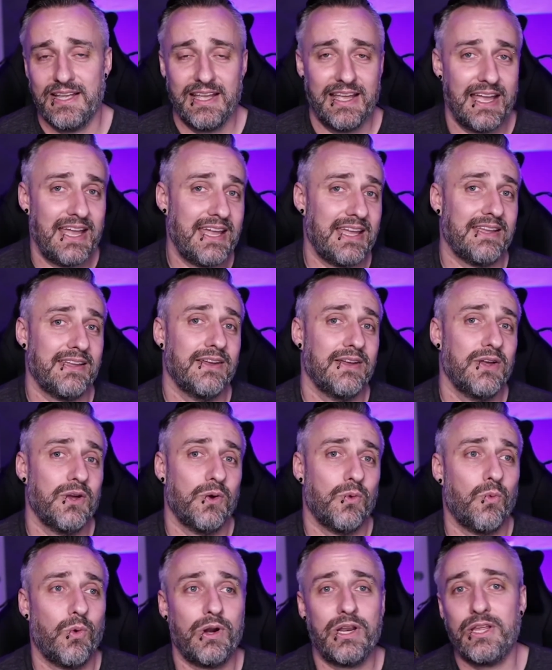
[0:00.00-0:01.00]
Hey,
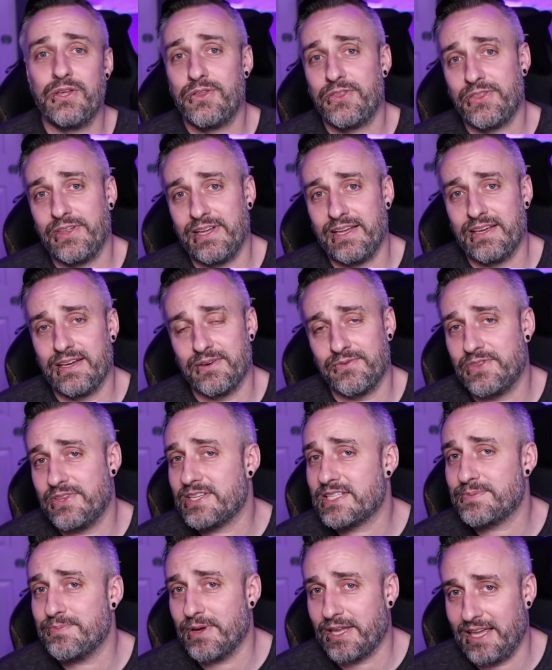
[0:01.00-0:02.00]
what do you think of
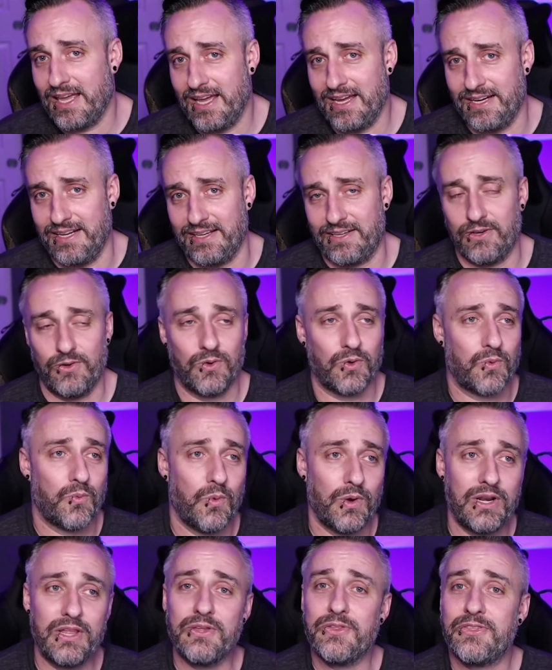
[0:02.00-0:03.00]
this mechanic? Or
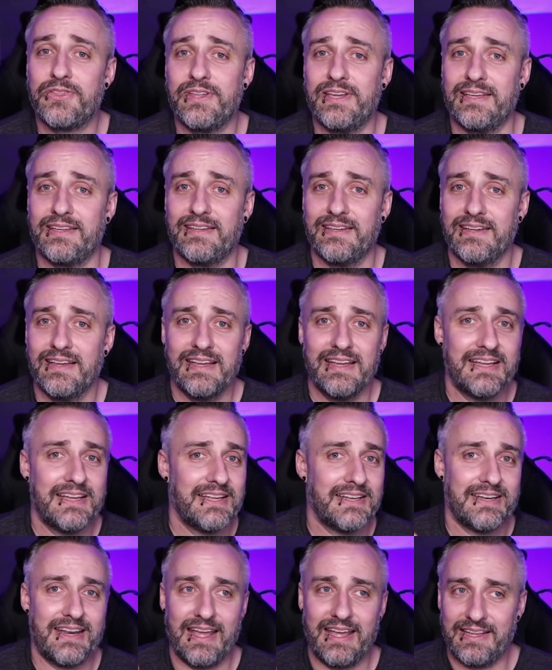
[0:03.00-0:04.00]
what do you think?
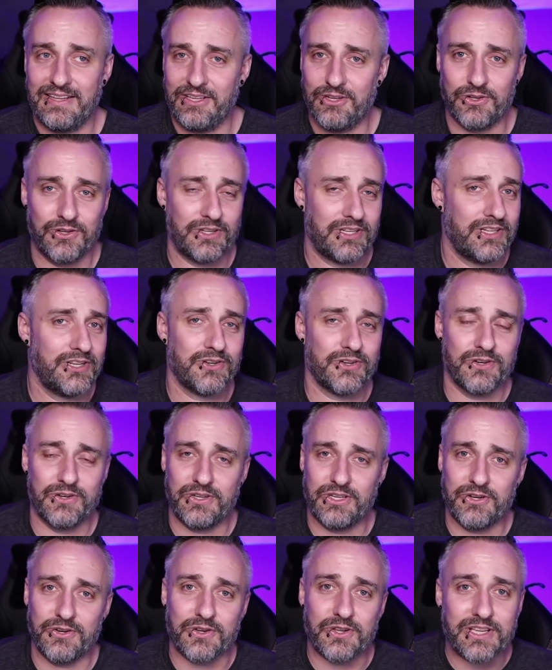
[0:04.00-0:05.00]

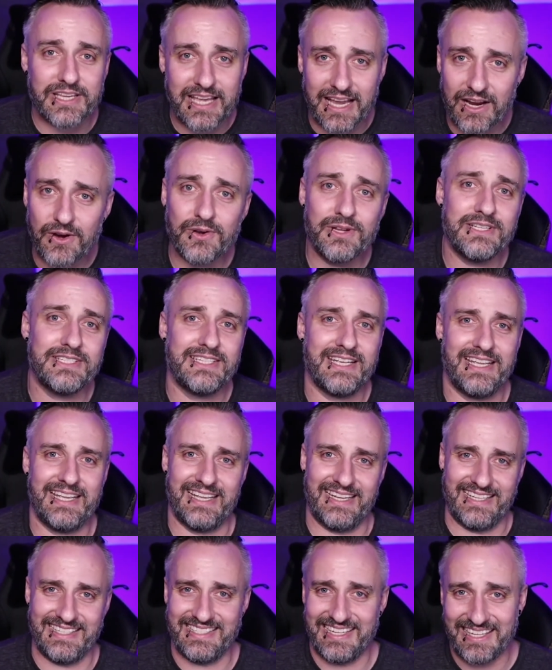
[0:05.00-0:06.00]
You're
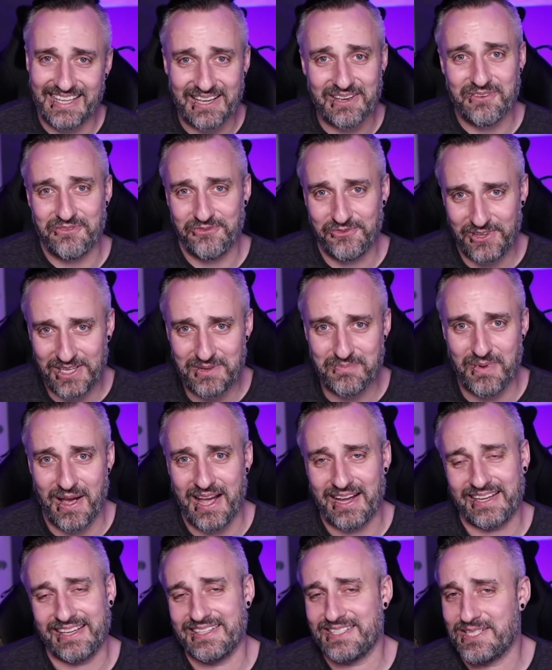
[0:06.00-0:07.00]
guaranteed to get
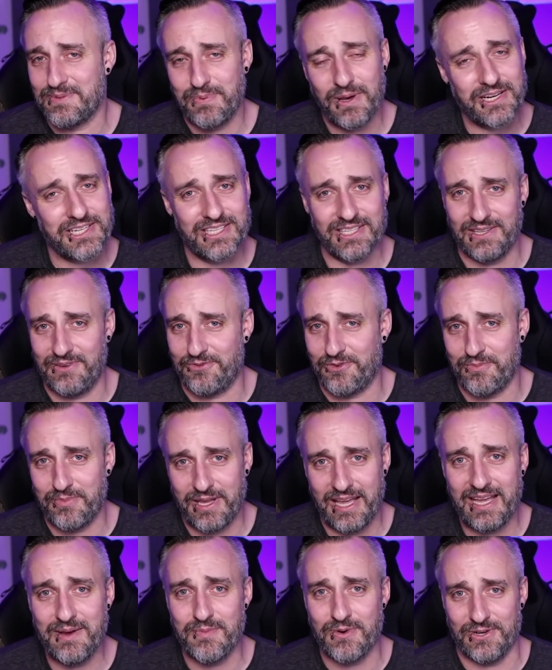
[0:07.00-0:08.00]
feedback, especially from
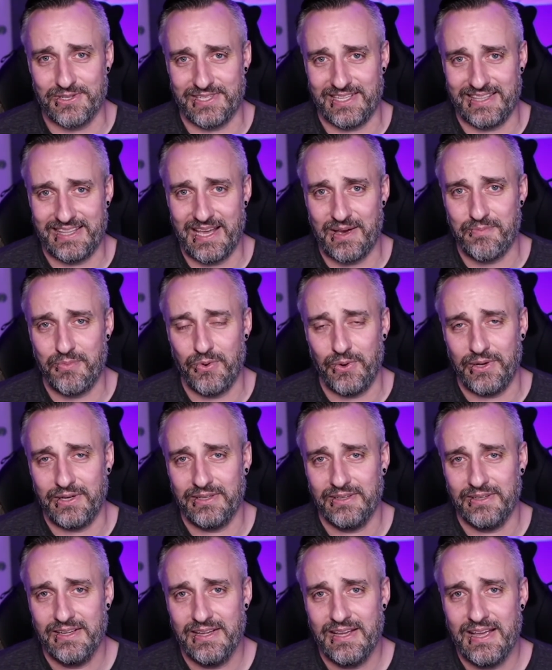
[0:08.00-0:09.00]
gamers at that point.
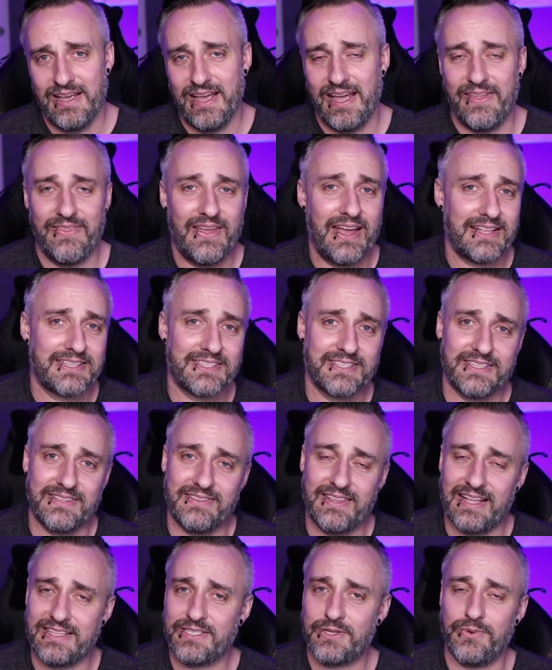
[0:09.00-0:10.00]
And
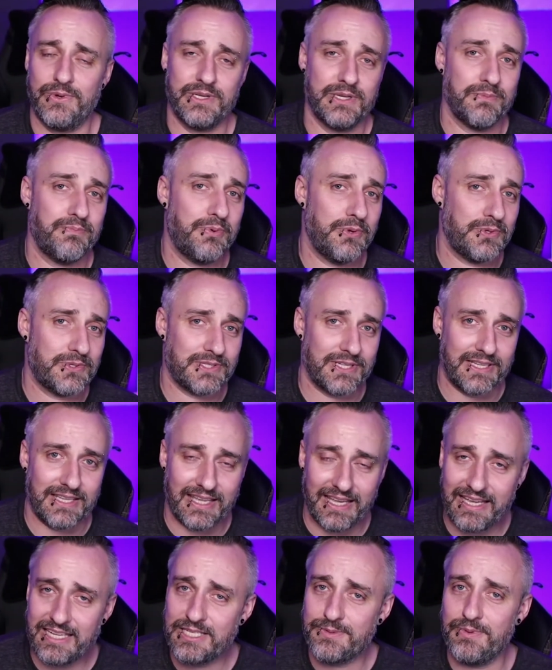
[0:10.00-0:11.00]
that's going to boost
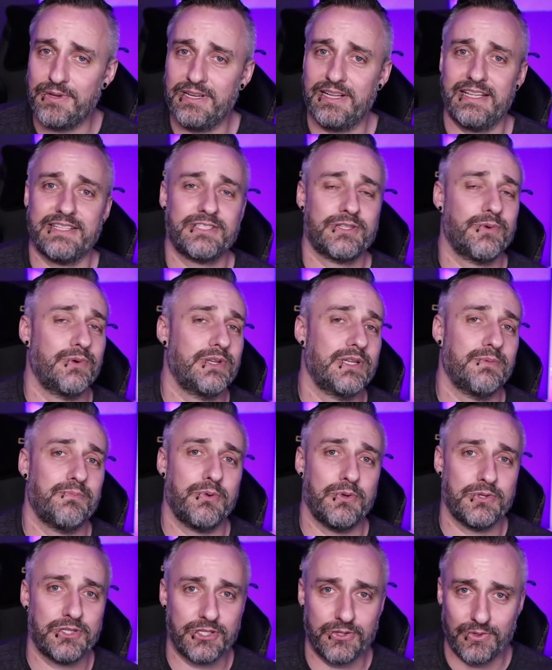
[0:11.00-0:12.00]
engagement. It's going to
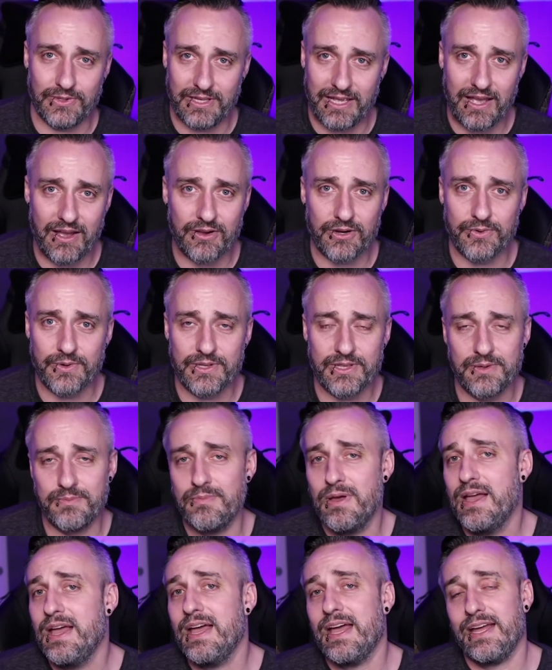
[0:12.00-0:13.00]
boost you in the
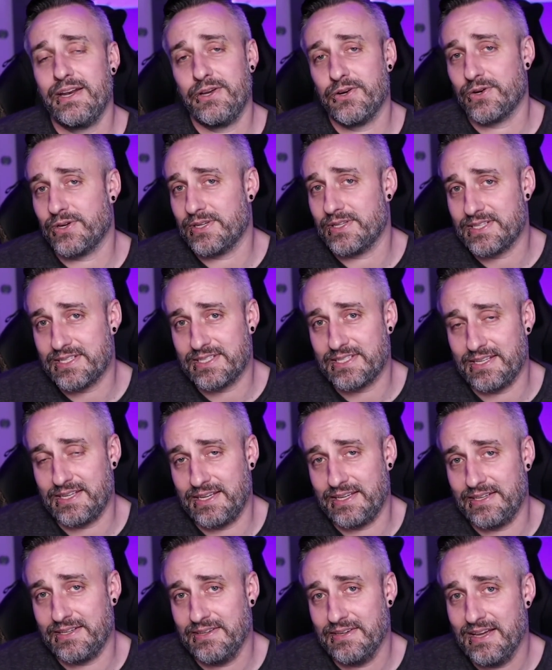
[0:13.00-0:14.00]
algorithm, and you're going to
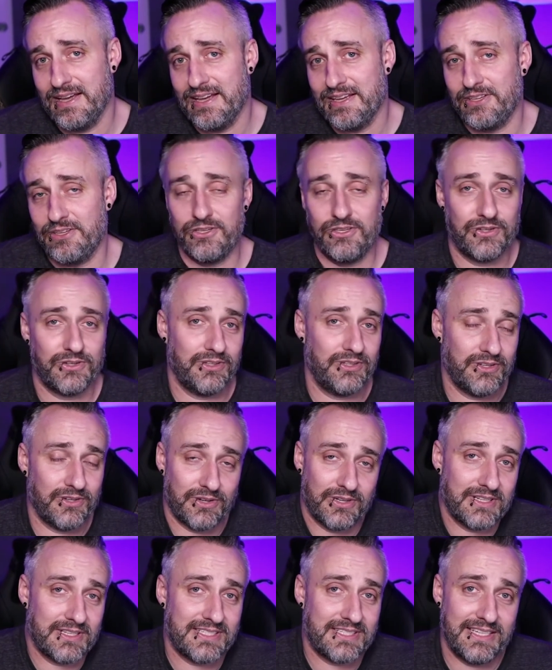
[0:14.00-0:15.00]
see
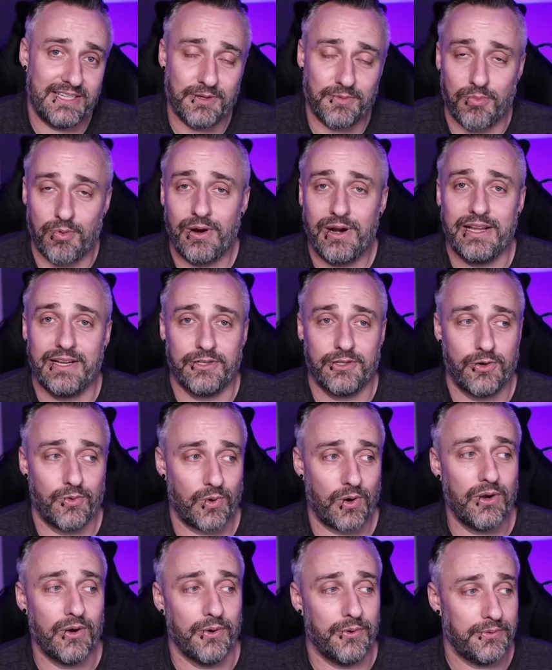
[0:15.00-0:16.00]
your brand
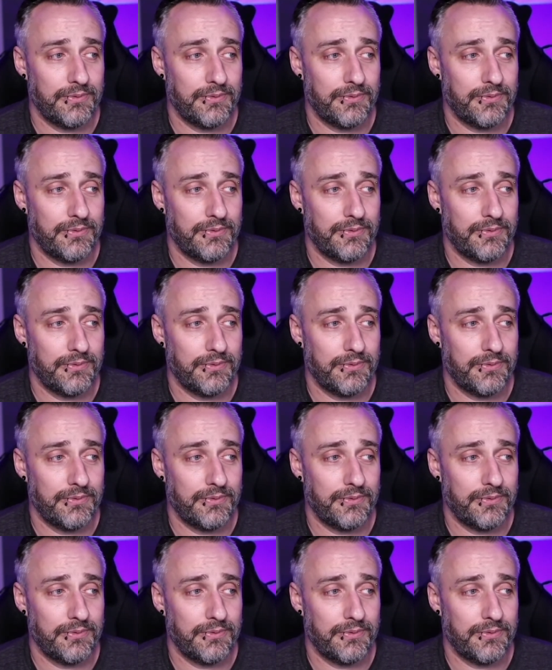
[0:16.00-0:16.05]
grow.